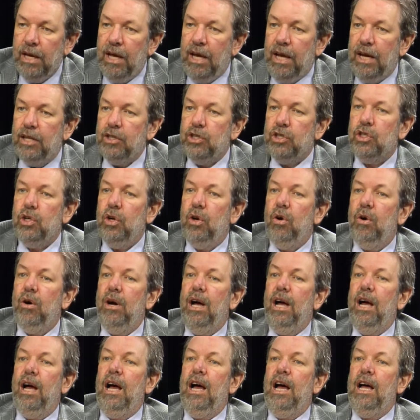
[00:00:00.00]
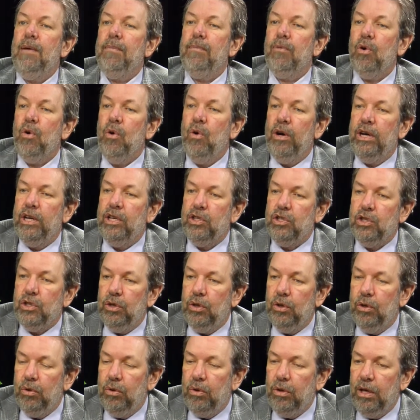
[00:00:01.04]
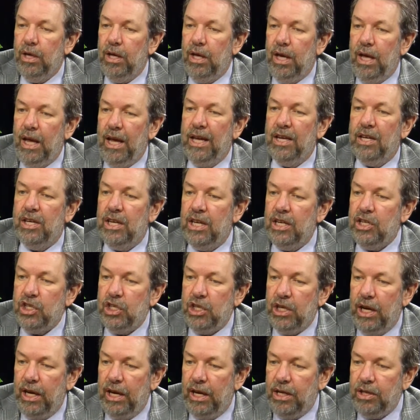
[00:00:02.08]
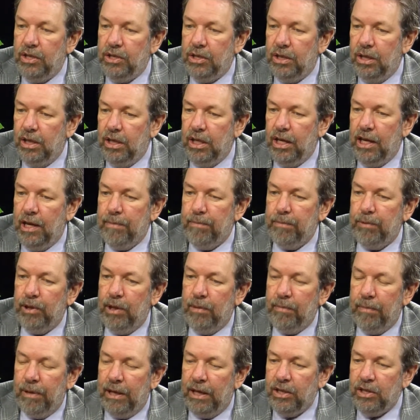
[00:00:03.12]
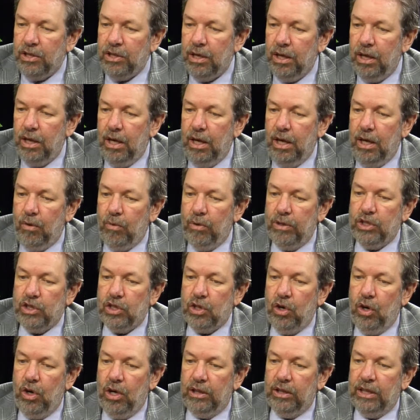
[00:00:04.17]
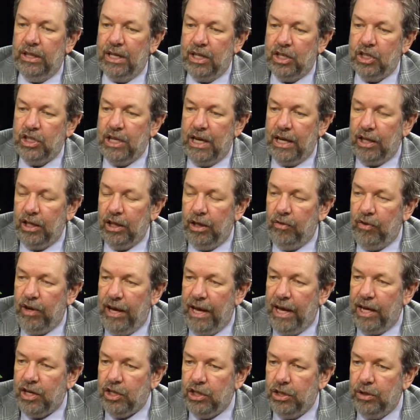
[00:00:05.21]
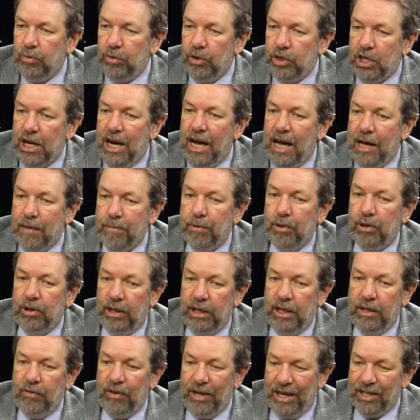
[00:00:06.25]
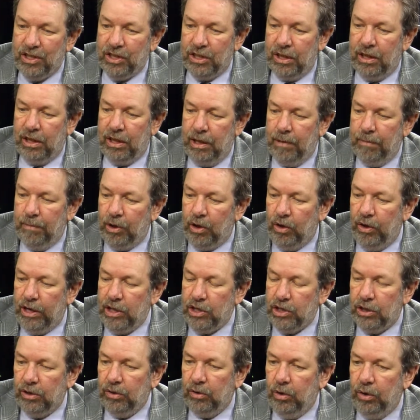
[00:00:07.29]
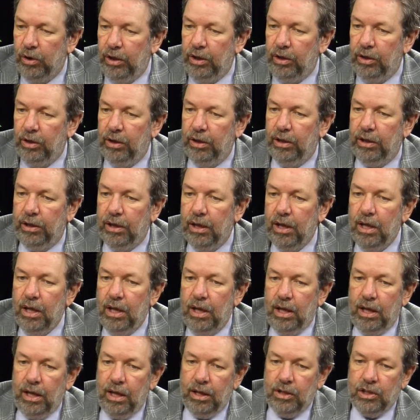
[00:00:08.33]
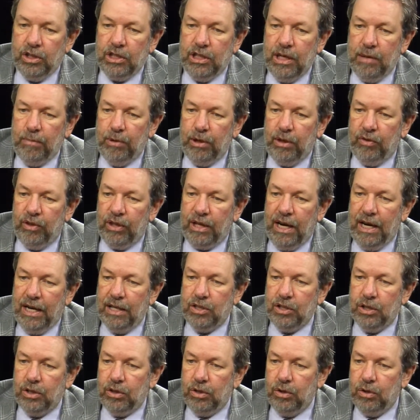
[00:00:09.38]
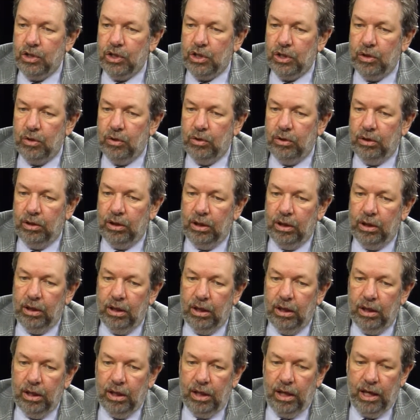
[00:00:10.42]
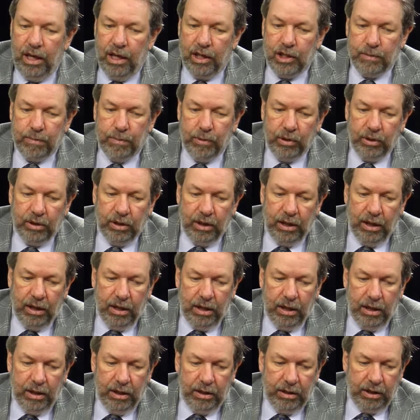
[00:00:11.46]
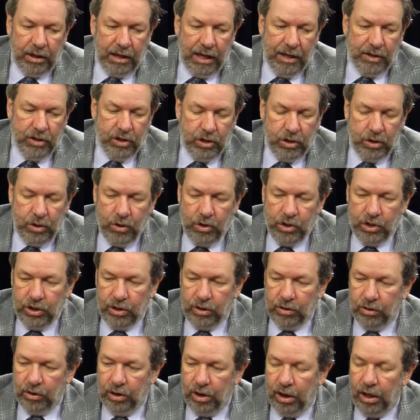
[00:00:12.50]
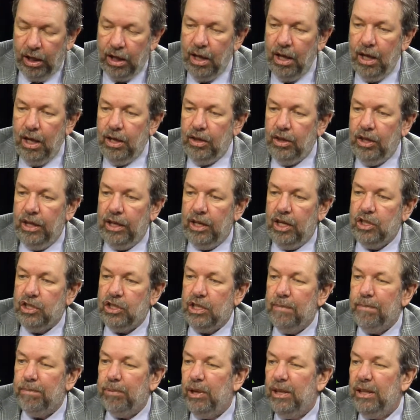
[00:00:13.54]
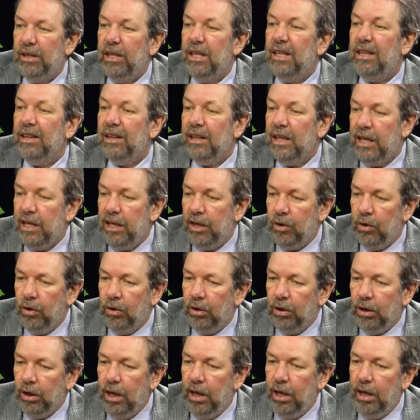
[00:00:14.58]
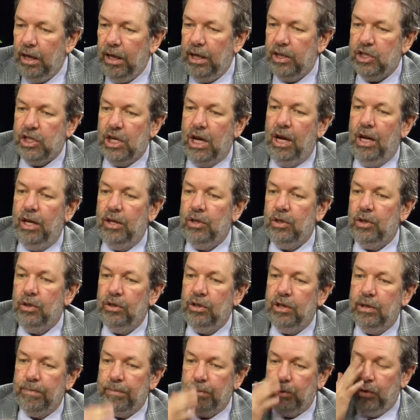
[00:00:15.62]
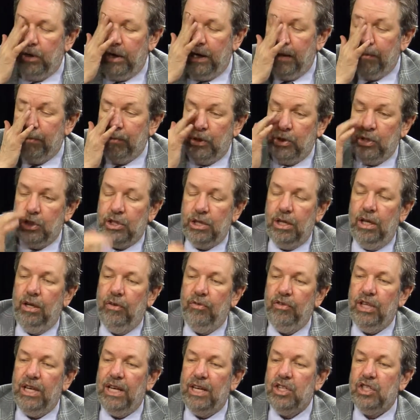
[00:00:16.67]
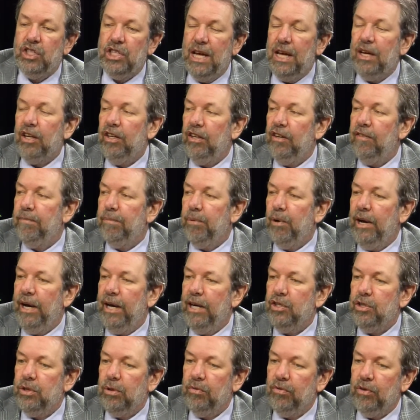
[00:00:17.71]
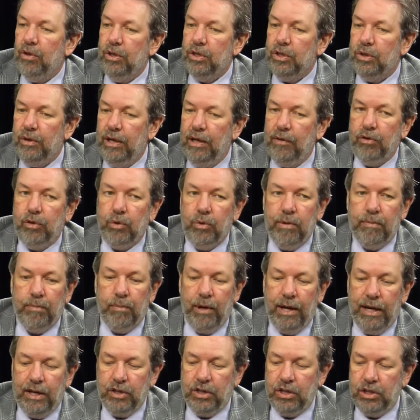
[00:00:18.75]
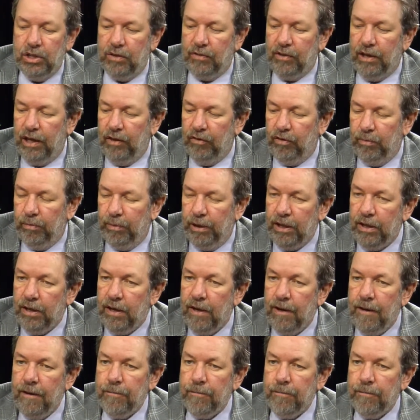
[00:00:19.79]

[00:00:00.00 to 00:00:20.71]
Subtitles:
And so I'm going to initiate, implement what's called an executive action, which I believe as an immigration lawyer and somewhat of a constitutional expert on constitutional law, think is completely legal. It's under the parameters of the executive branch. Of course, we have 3 branches of government.